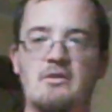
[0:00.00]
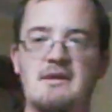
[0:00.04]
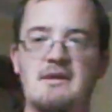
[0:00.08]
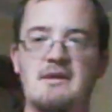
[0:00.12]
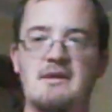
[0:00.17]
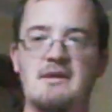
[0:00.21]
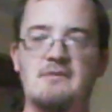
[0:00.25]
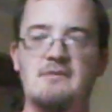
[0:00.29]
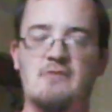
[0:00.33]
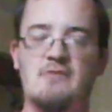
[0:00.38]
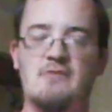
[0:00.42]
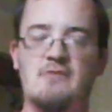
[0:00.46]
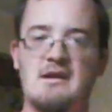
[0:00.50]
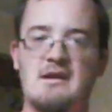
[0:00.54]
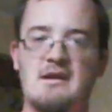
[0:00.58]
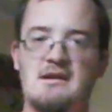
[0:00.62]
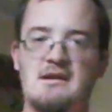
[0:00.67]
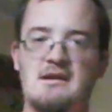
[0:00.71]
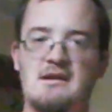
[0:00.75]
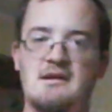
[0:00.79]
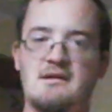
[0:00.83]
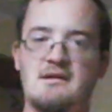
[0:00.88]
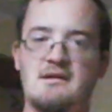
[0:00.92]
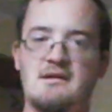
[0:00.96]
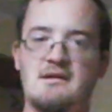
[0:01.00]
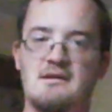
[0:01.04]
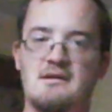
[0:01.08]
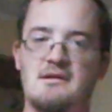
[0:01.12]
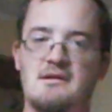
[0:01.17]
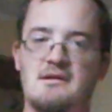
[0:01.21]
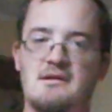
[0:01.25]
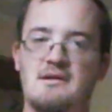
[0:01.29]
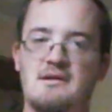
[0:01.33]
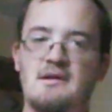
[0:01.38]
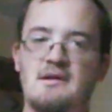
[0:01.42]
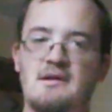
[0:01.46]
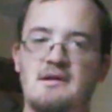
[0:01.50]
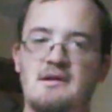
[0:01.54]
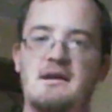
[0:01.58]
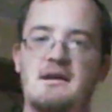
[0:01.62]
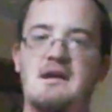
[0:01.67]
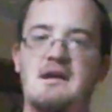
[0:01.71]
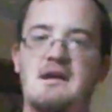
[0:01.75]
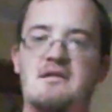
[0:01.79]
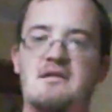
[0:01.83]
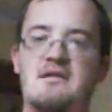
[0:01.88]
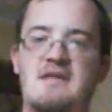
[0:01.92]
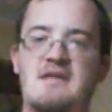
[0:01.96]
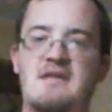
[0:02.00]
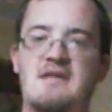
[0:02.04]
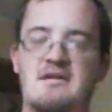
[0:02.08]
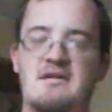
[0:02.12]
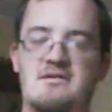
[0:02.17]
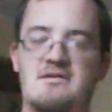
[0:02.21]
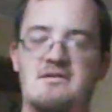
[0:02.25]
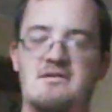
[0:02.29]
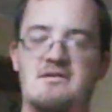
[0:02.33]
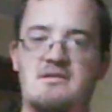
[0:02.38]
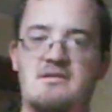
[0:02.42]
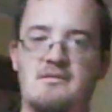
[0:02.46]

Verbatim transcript: Rick, in a sense.